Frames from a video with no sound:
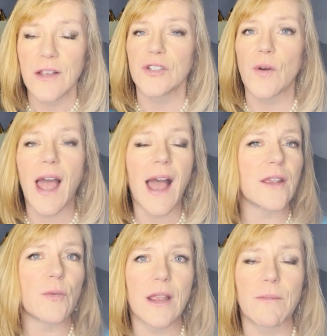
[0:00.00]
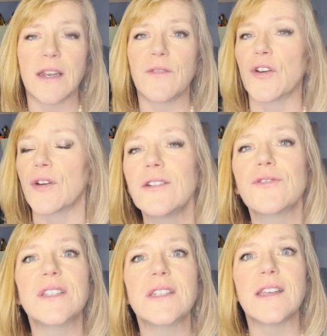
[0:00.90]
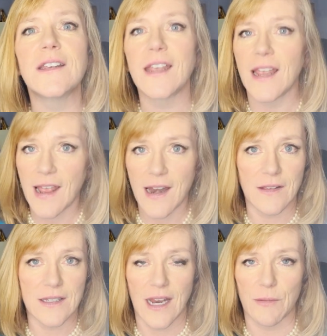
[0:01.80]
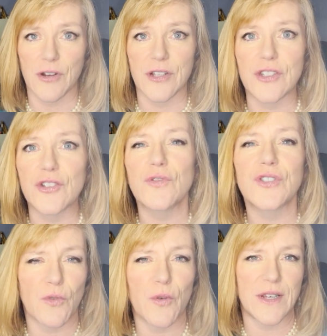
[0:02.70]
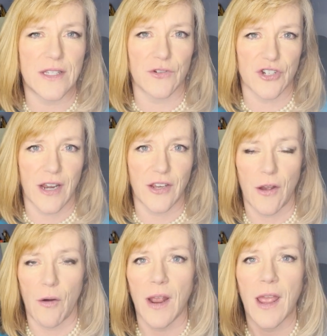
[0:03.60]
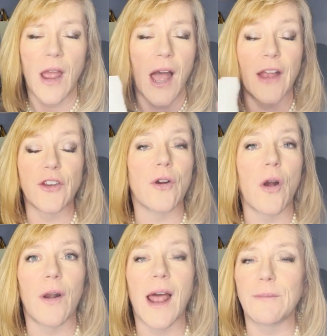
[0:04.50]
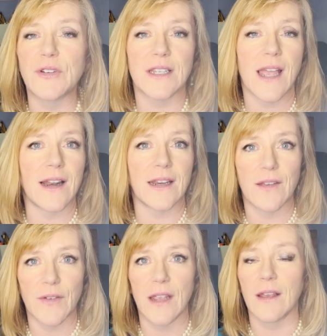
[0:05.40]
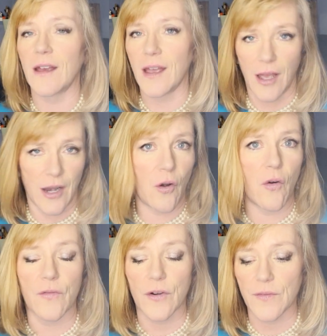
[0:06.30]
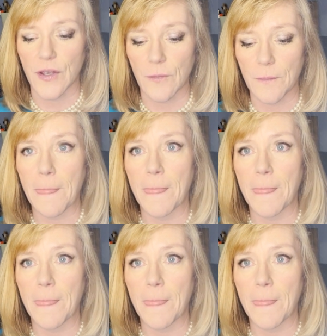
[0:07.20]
So I highly recommend if you're interested in any of these neighborhoods, do some more research on your own. I'm just kind of giving an overview.